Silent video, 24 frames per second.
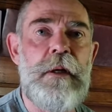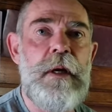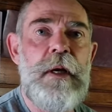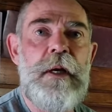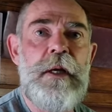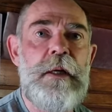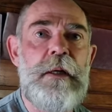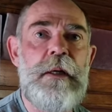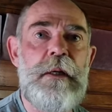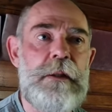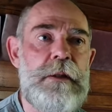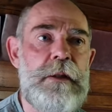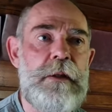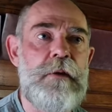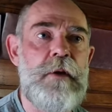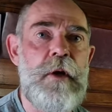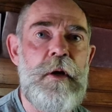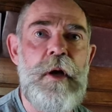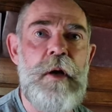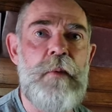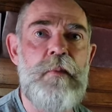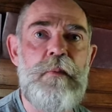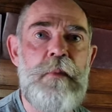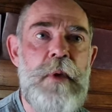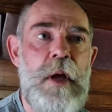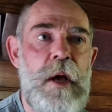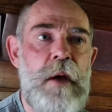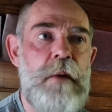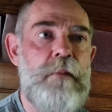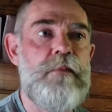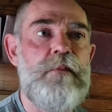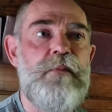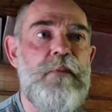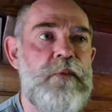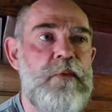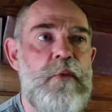
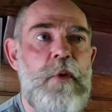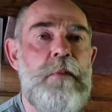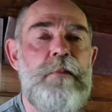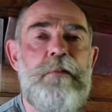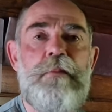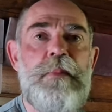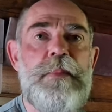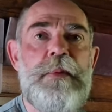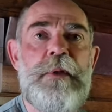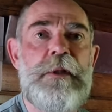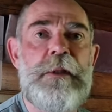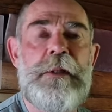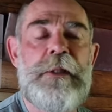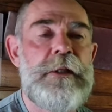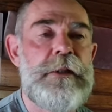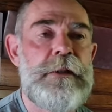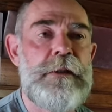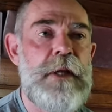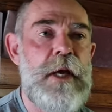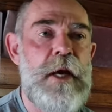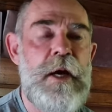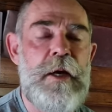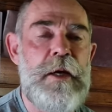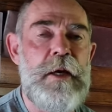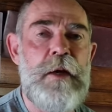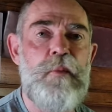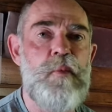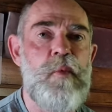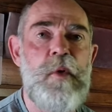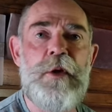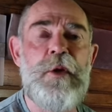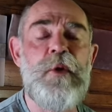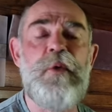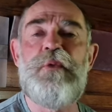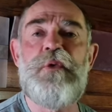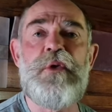I'm from Berlin, I am
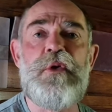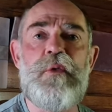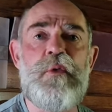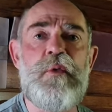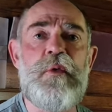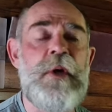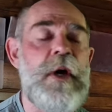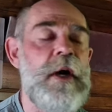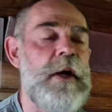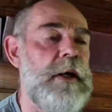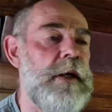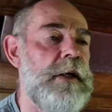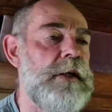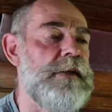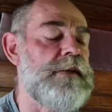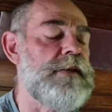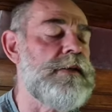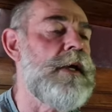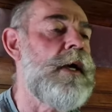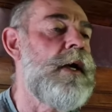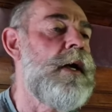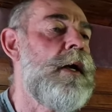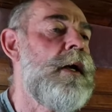one of you guys.